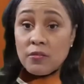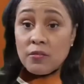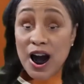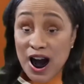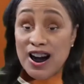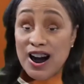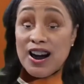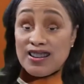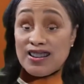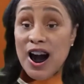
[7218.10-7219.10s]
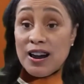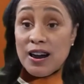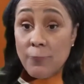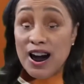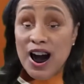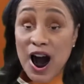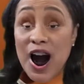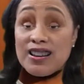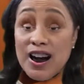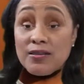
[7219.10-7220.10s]
I is, Daddy, but I like
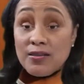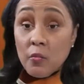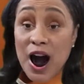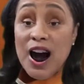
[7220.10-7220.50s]
Nathan Wade